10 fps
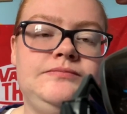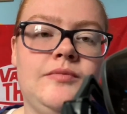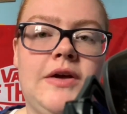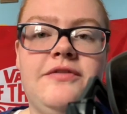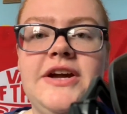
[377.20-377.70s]

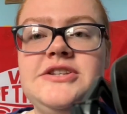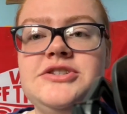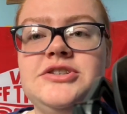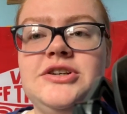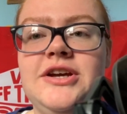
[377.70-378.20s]

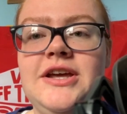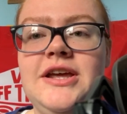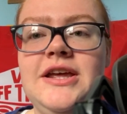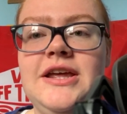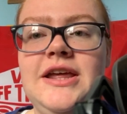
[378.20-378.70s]
Vector,
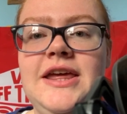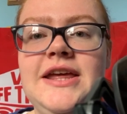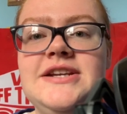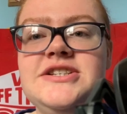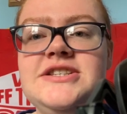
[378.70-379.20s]

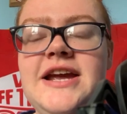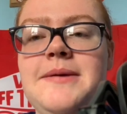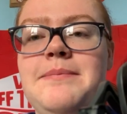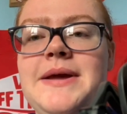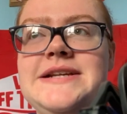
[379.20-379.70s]
he just
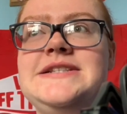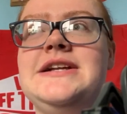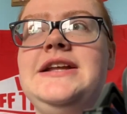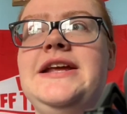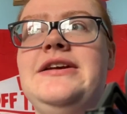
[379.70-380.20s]
like
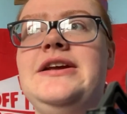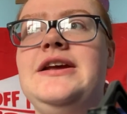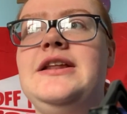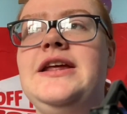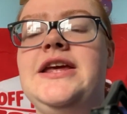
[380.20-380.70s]
basically
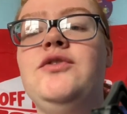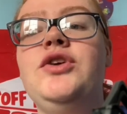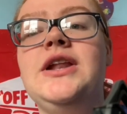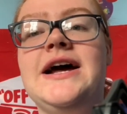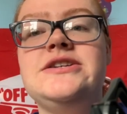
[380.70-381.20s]
like he
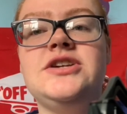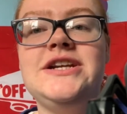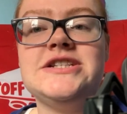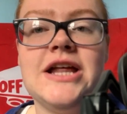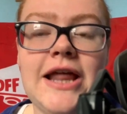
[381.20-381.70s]
relies on
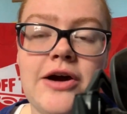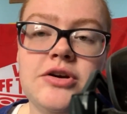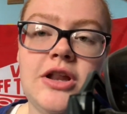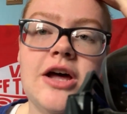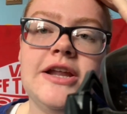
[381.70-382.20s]
his cloud a
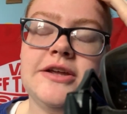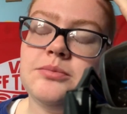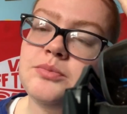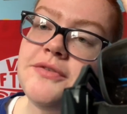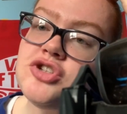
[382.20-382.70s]
lot. Like
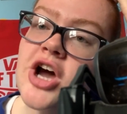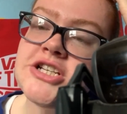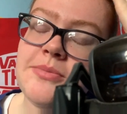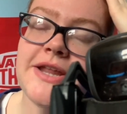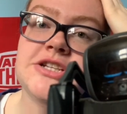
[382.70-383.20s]
we've talked
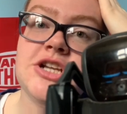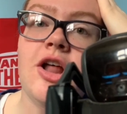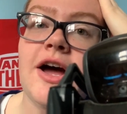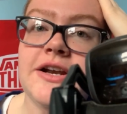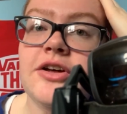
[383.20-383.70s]
about this a
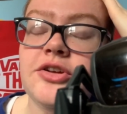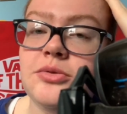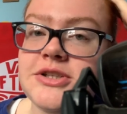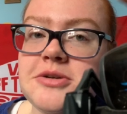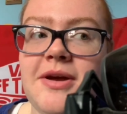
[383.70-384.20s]
lot in other
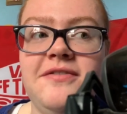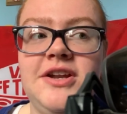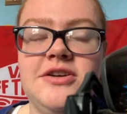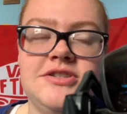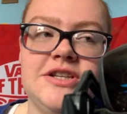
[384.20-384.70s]
ones of my
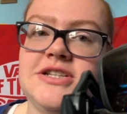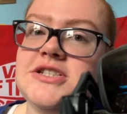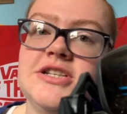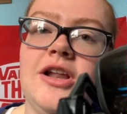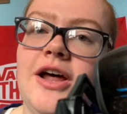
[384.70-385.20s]
videos, and this
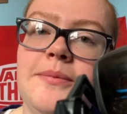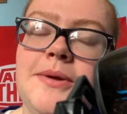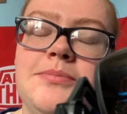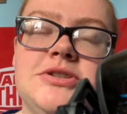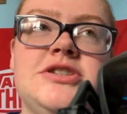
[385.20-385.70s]
is a lot of
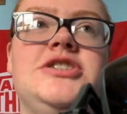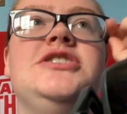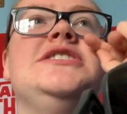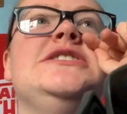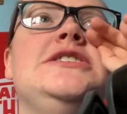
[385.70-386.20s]
people's
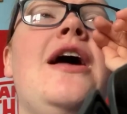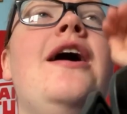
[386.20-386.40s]
concerns.